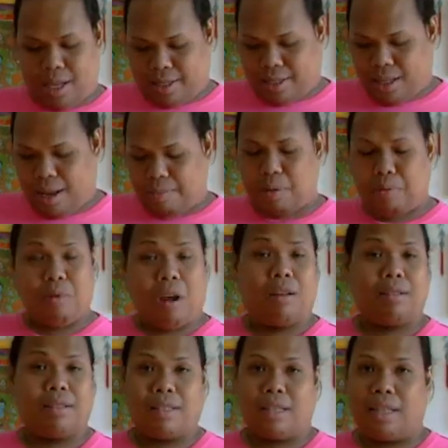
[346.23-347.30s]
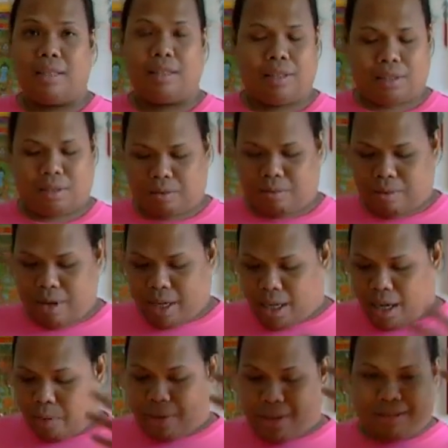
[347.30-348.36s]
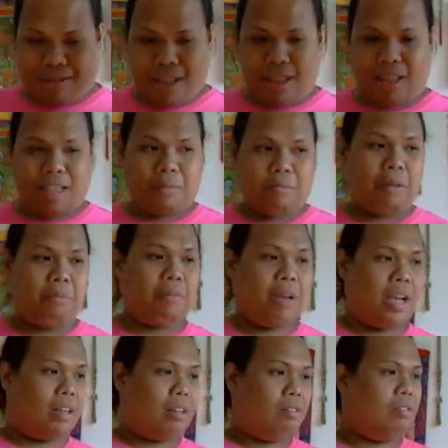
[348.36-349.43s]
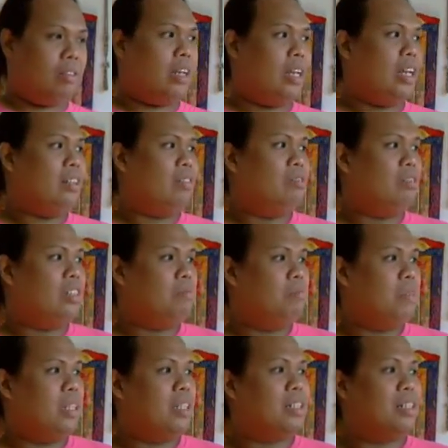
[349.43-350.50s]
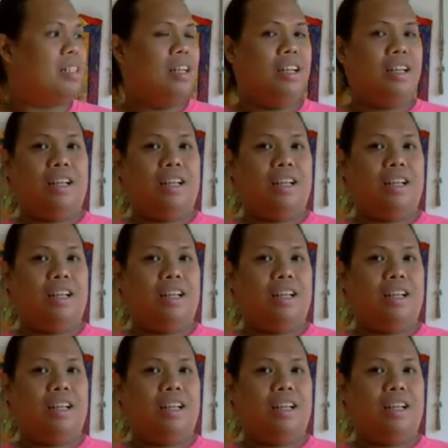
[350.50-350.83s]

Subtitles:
It's got the wrong signals already. I was thinking in my mind, okay, don't give me this.